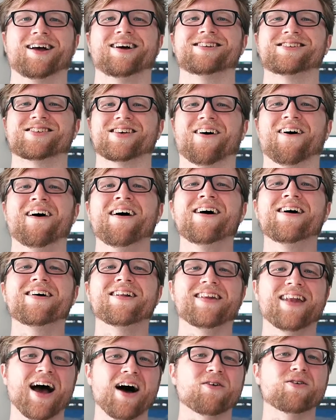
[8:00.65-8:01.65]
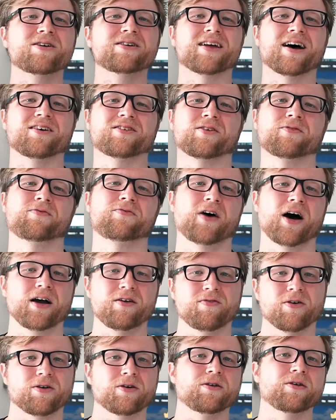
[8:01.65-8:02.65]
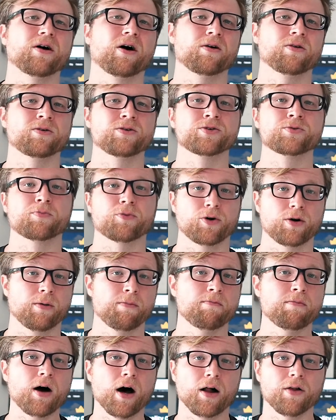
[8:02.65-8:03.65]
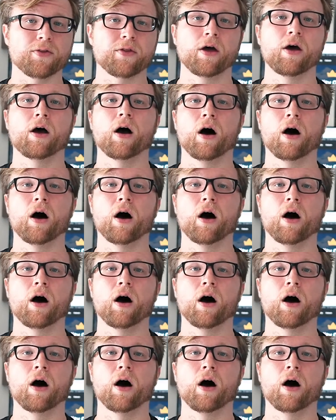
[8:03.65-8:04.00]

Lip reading: So now we're down to $500 per month